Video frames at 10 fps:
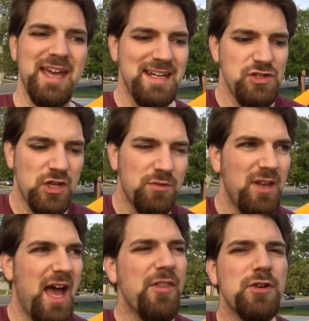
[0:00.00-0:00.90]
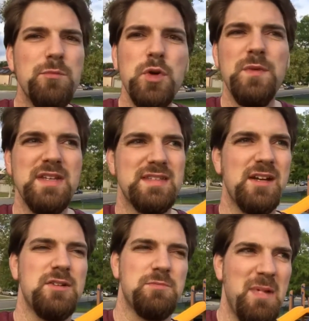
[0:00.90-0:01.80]
and in general, other movies that
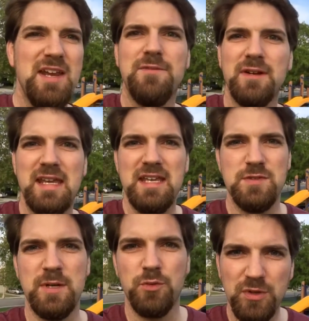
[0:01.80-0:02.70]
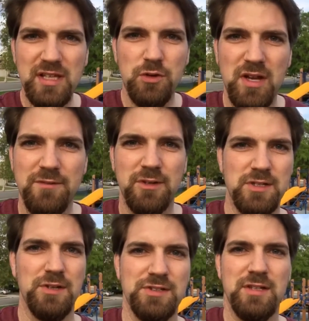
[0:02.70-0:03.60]
are made for kids but are really great for
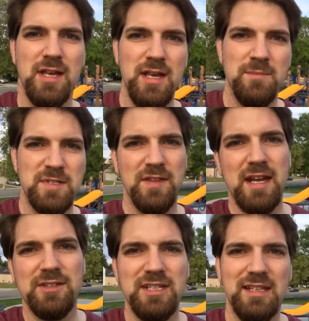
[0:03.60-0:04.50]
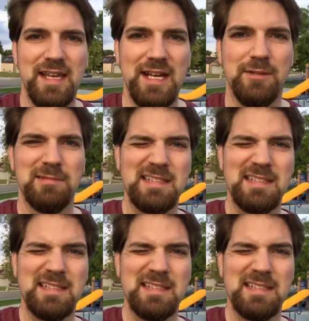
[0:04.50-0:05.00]
adults. Till then, I'll see you later.